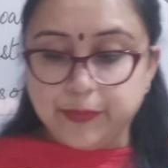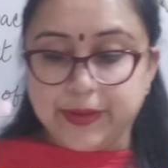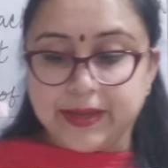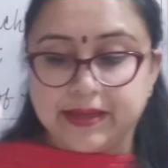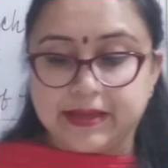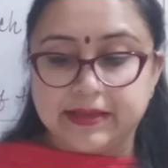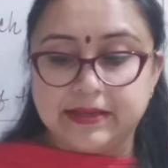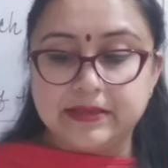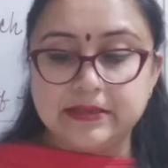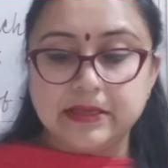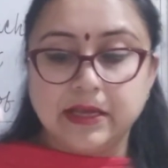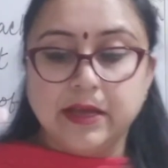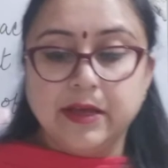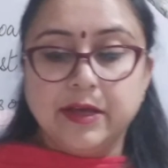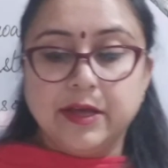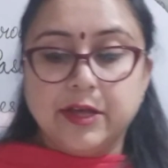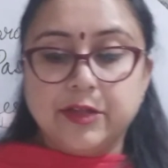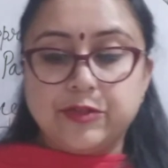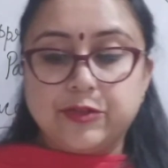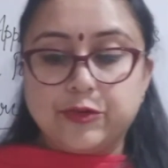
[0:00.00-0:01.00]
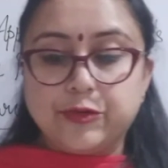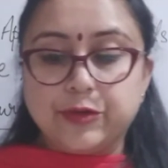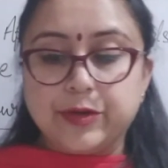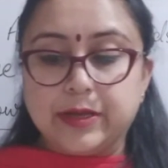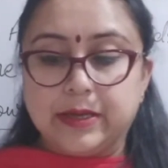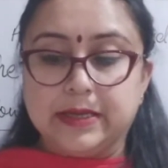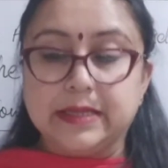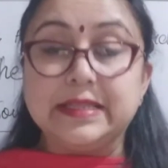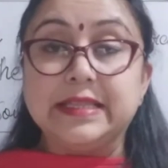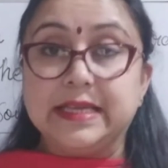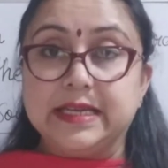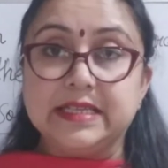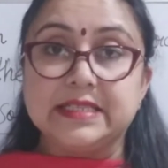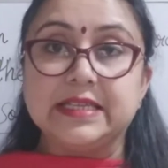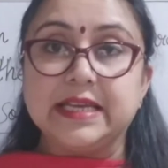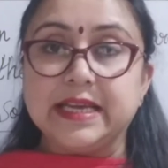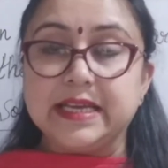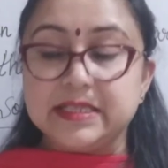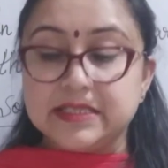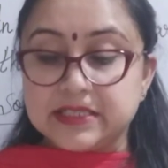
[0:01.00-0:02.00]
Because through these
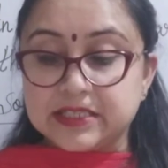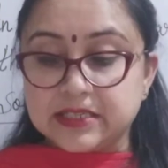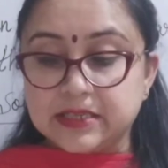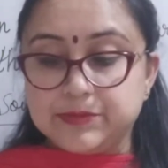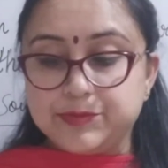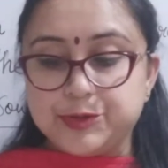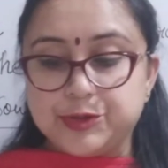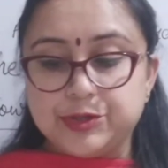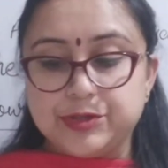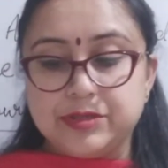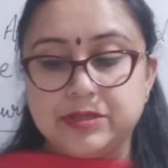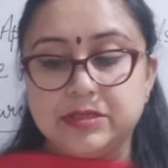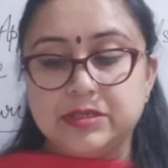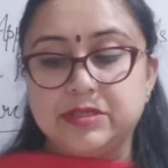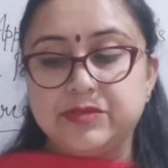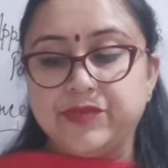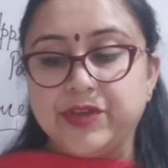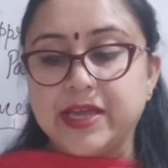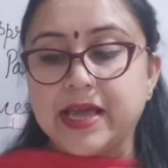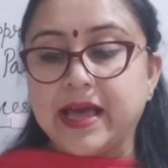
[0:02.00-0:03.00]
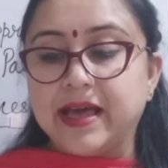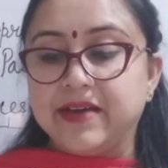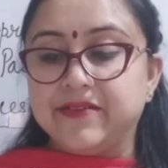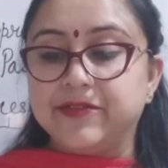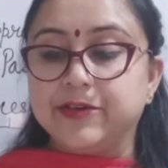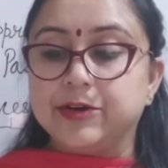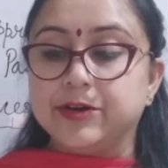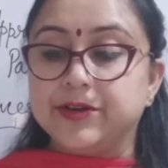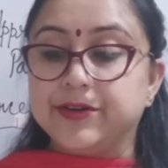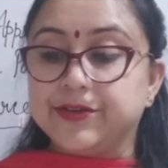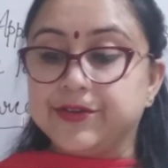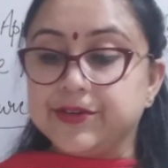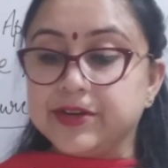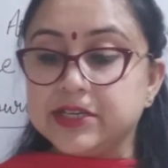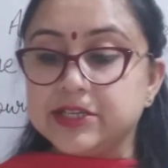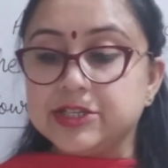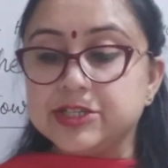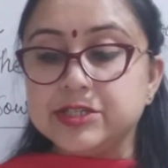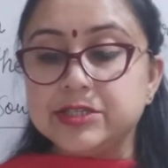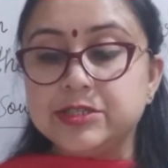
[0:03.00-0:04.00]
inscriptions, we have a
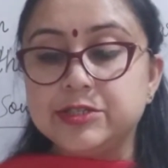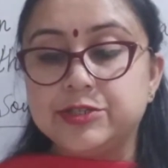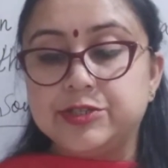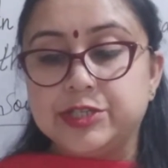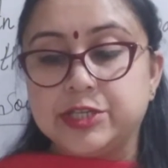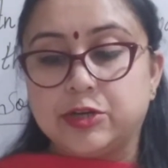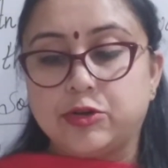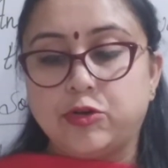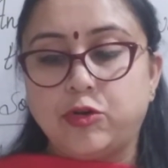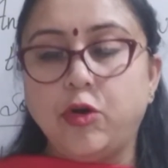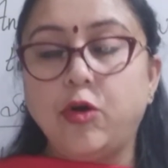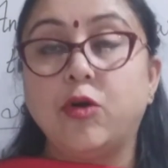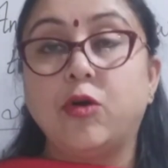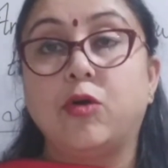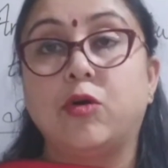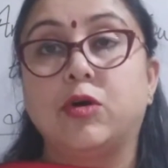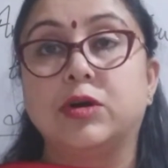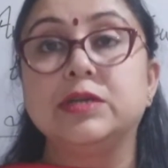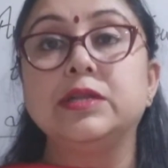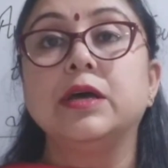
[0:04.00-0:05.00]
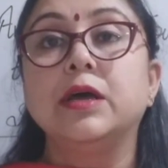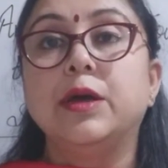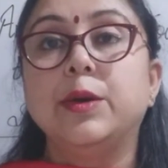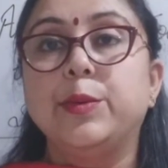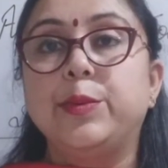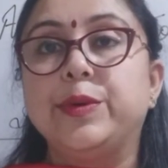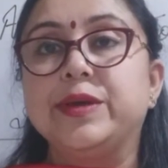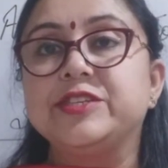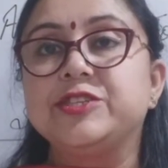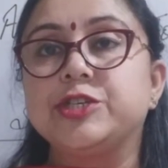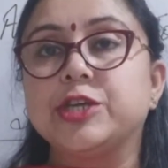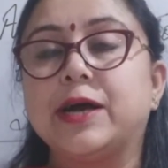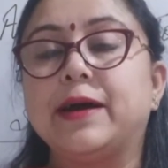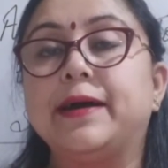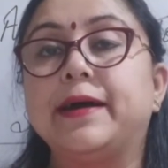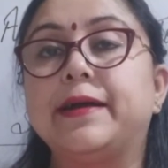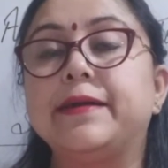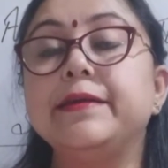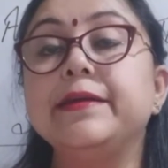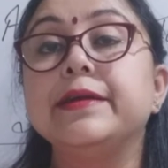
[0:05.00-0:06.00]
written record, which
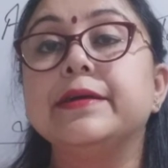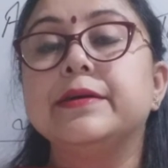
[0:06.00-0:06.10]
are,